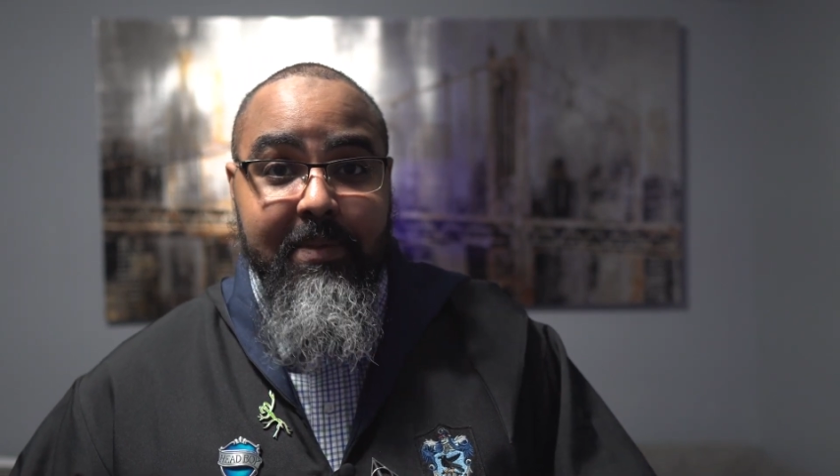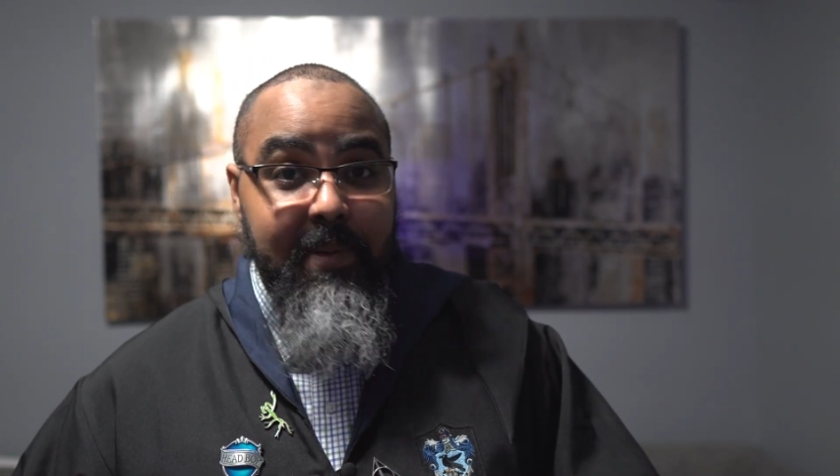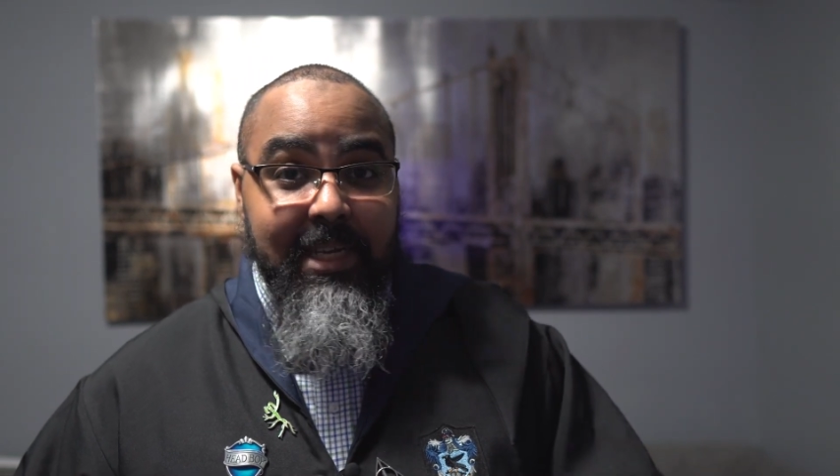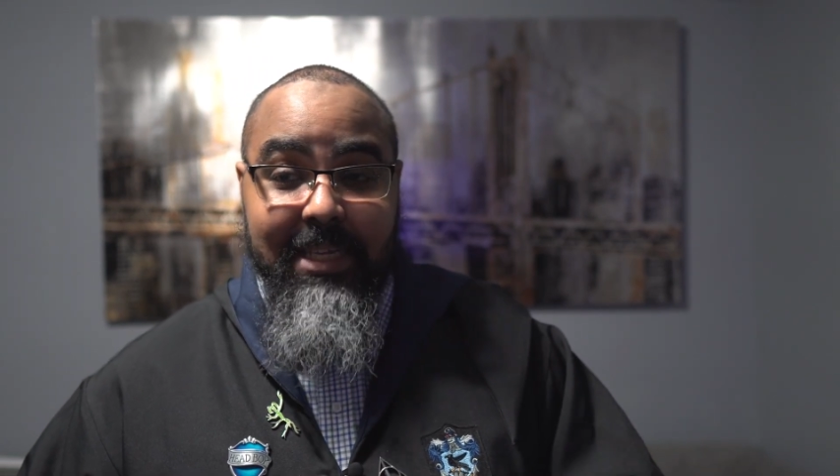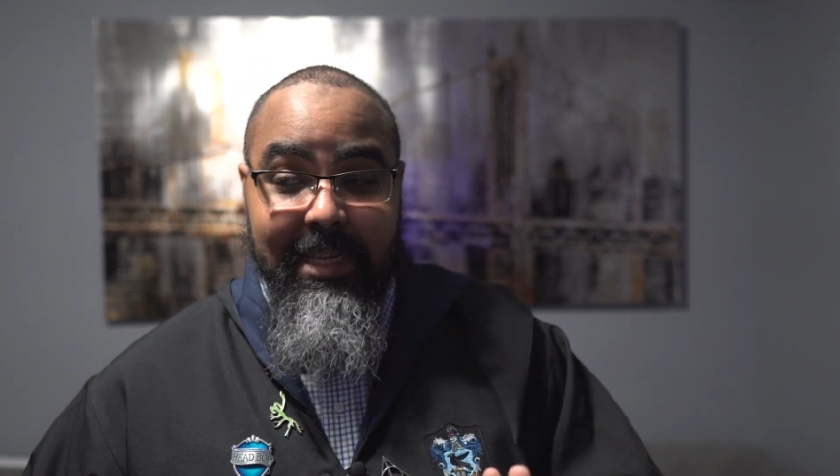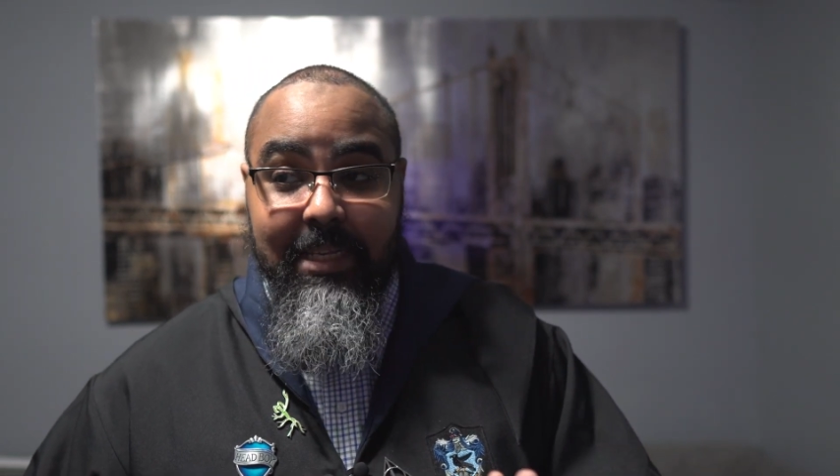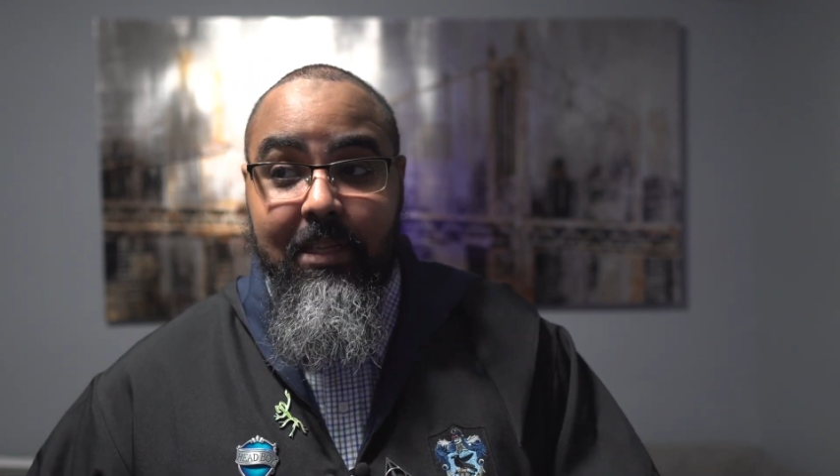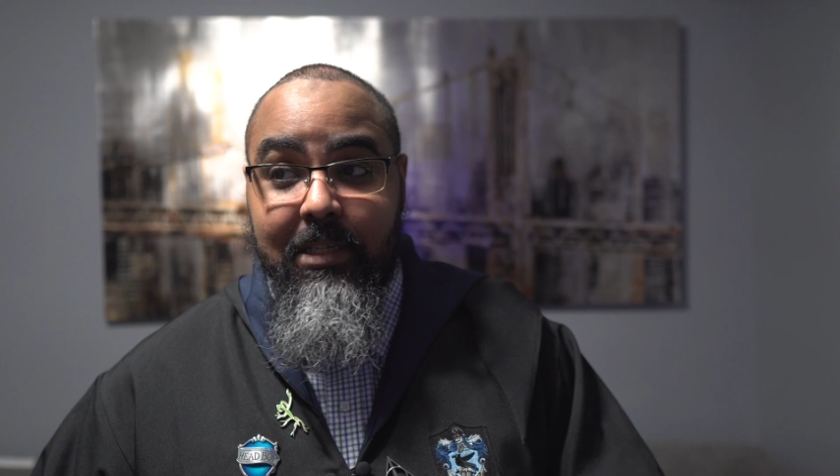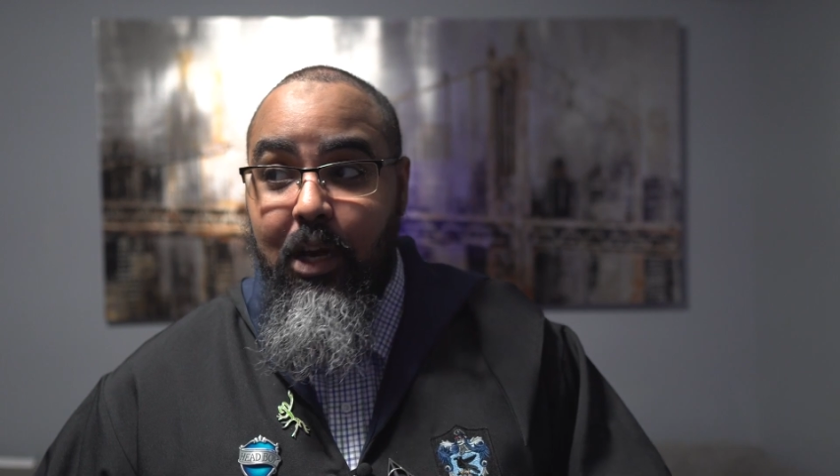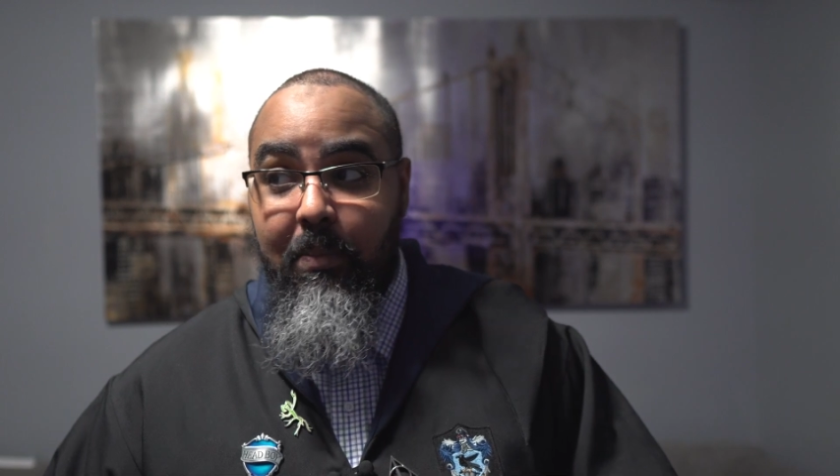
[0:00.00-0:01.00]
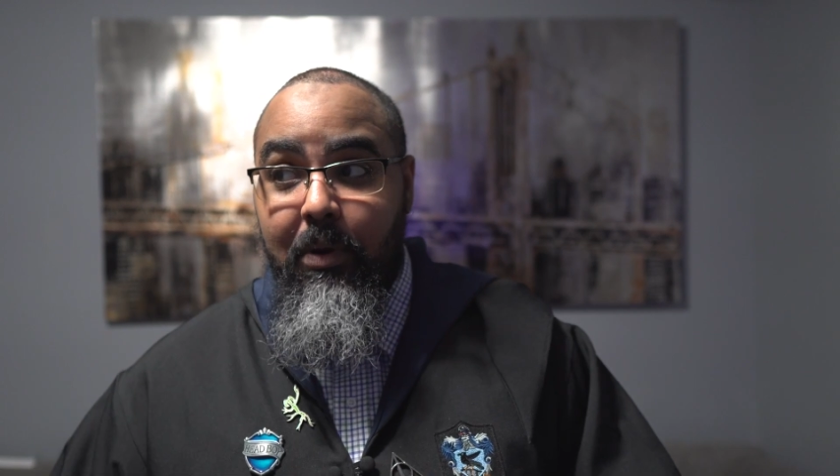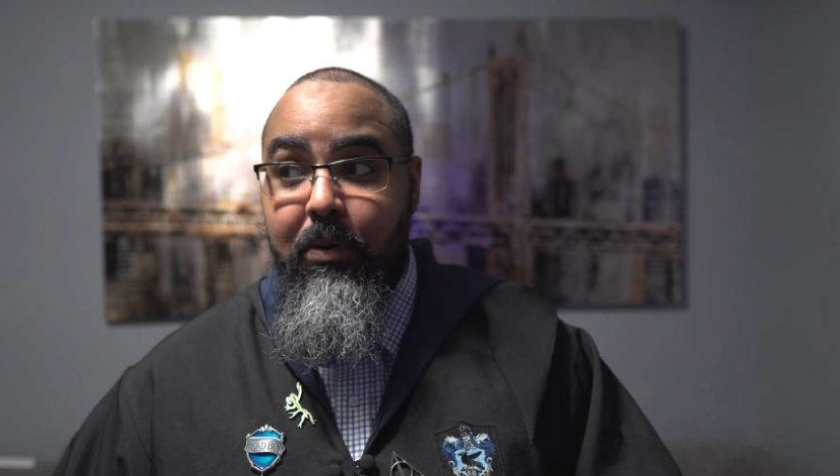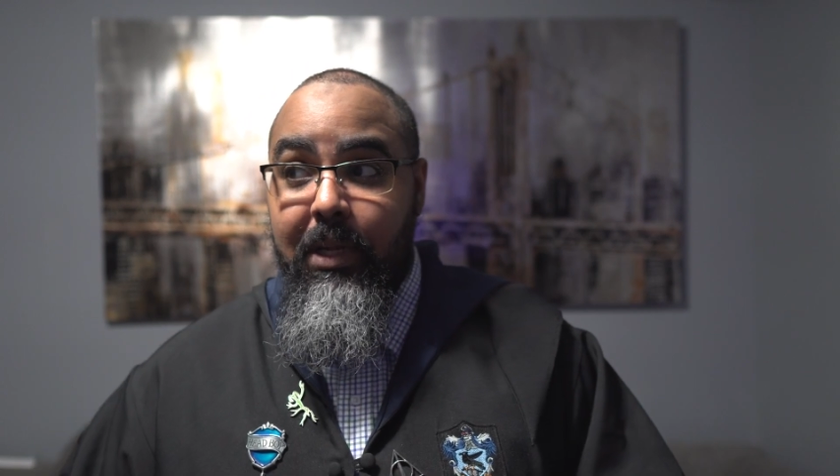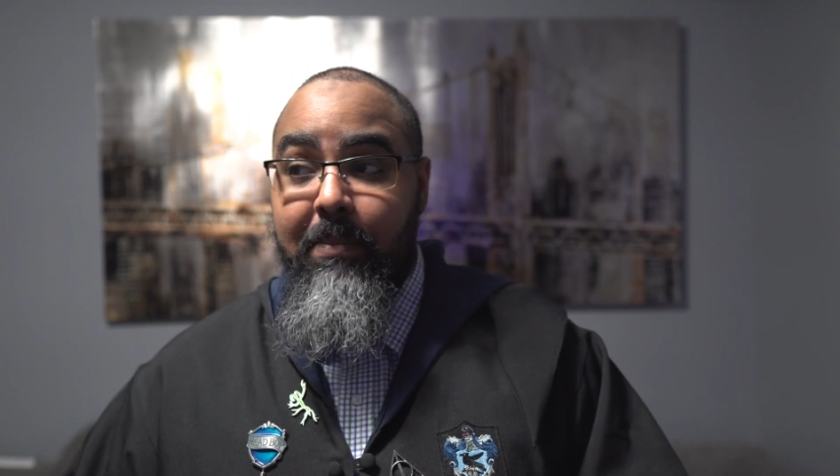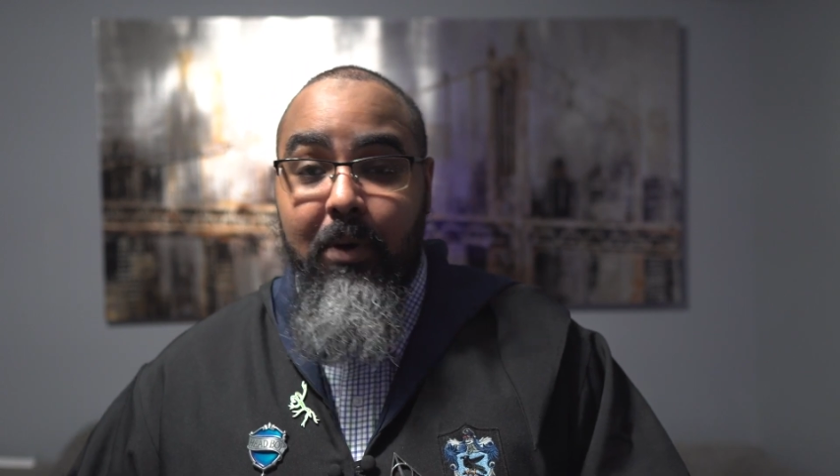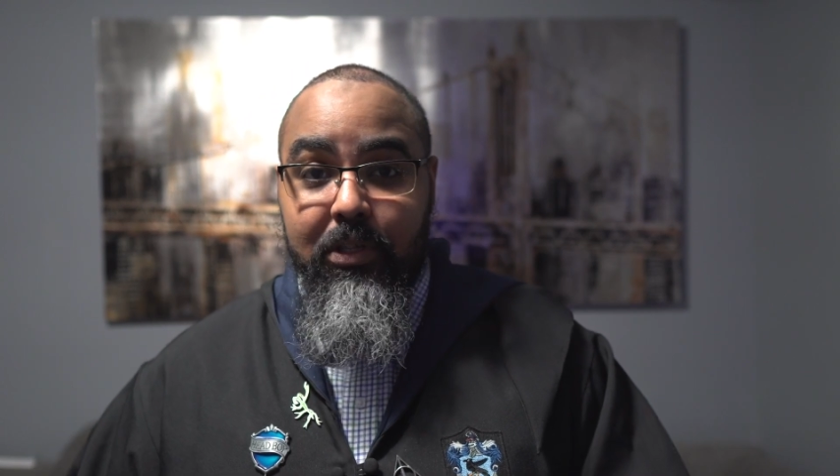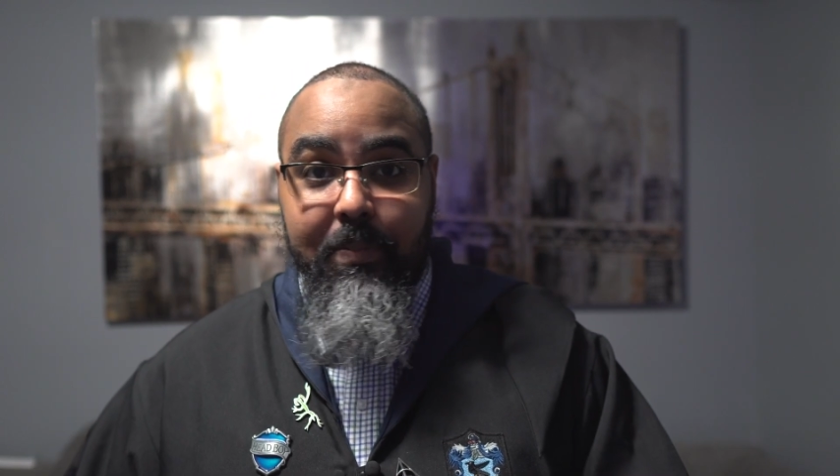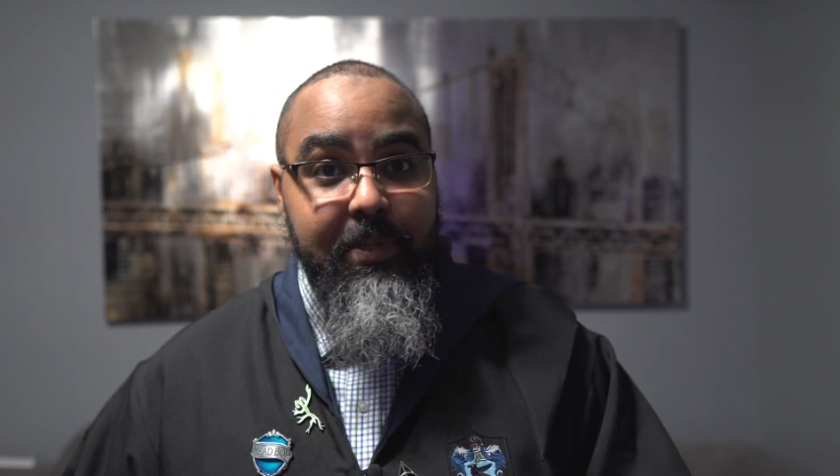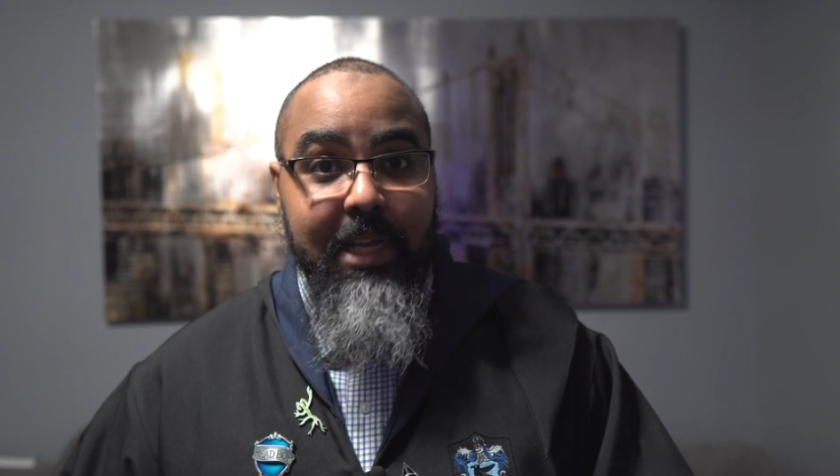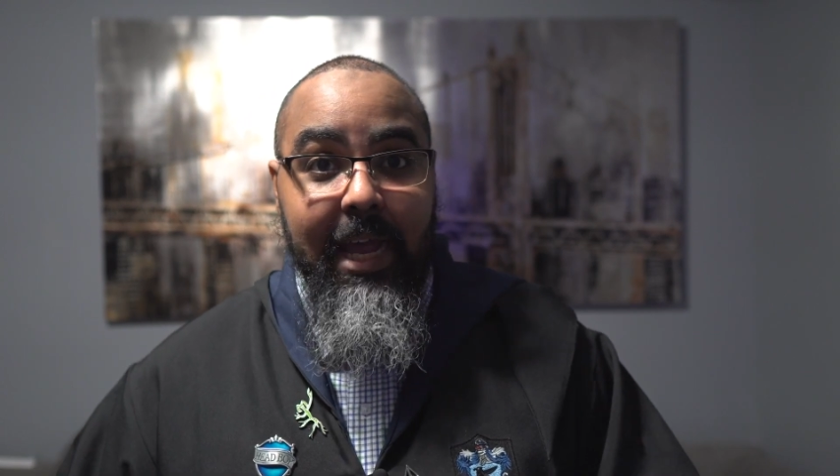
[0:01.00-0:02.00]
because I did the ceremony
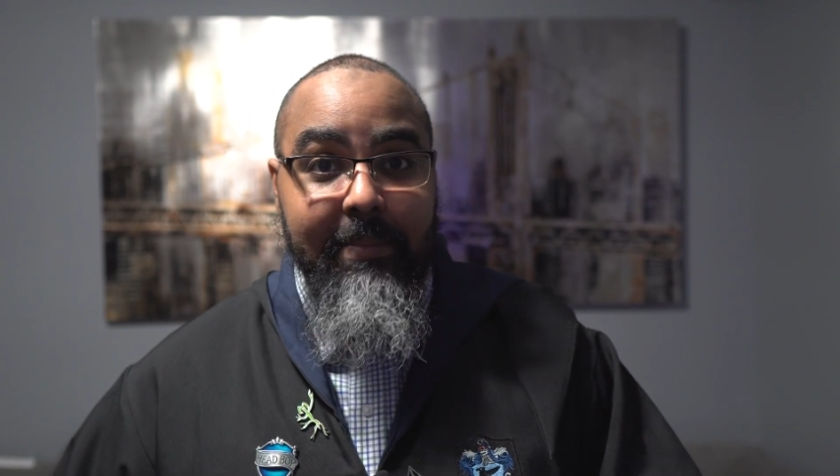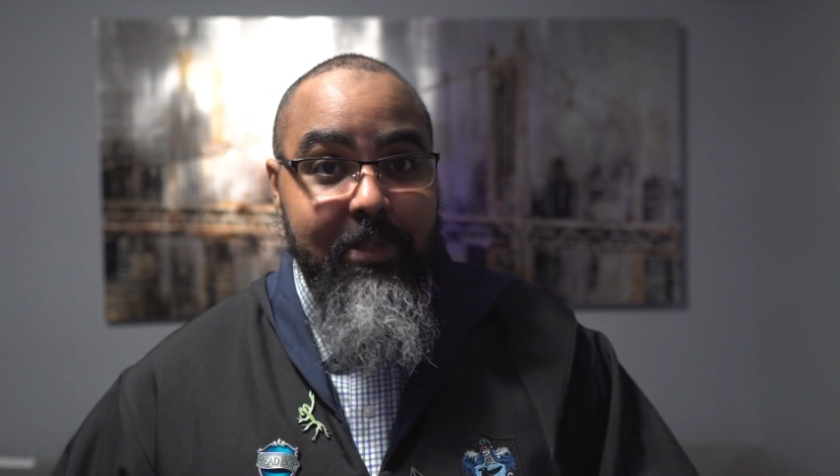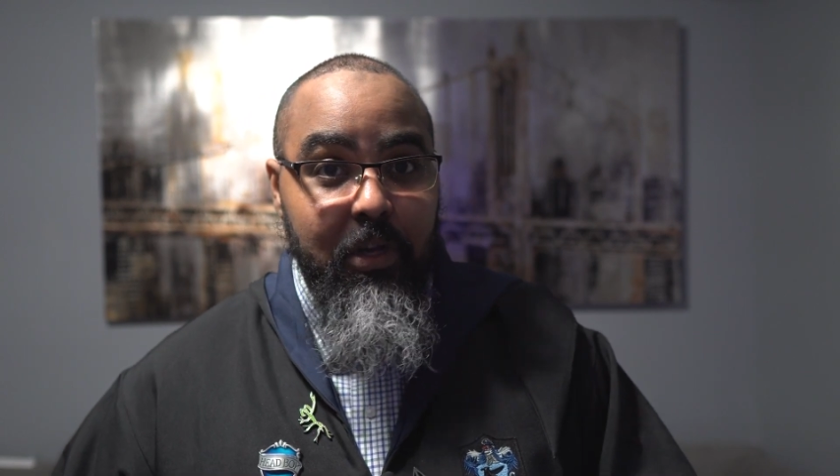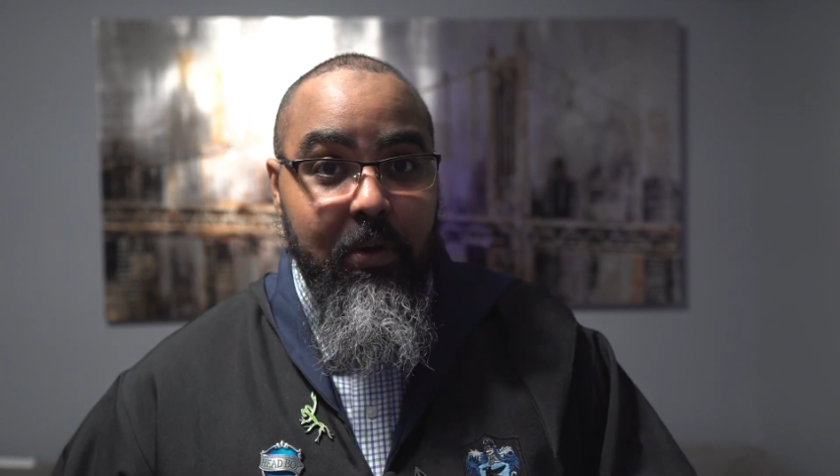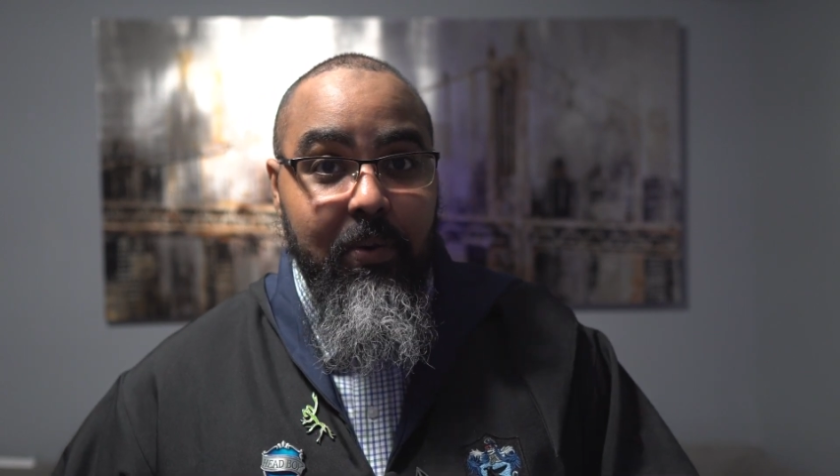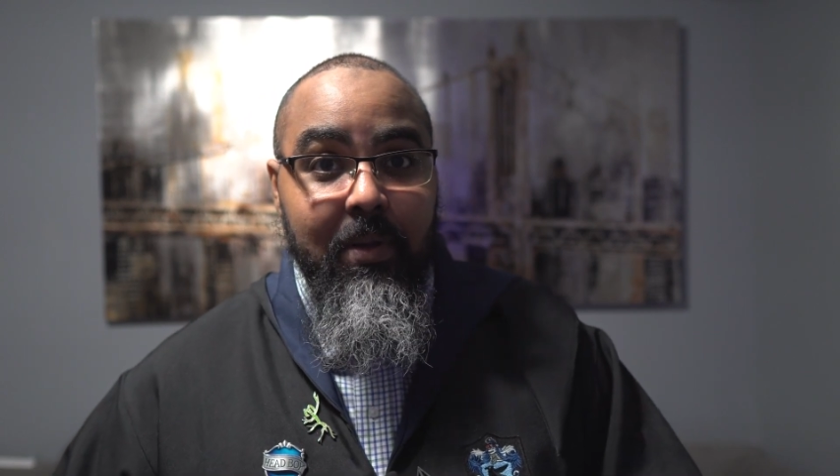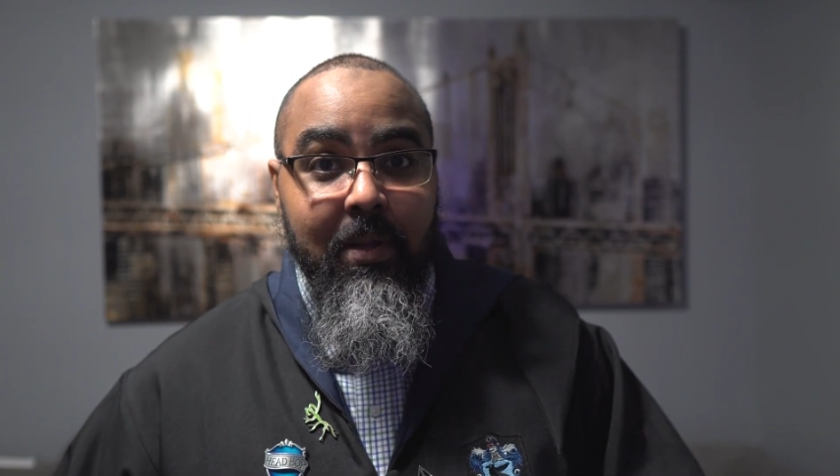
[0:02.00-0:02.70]
multiple times, so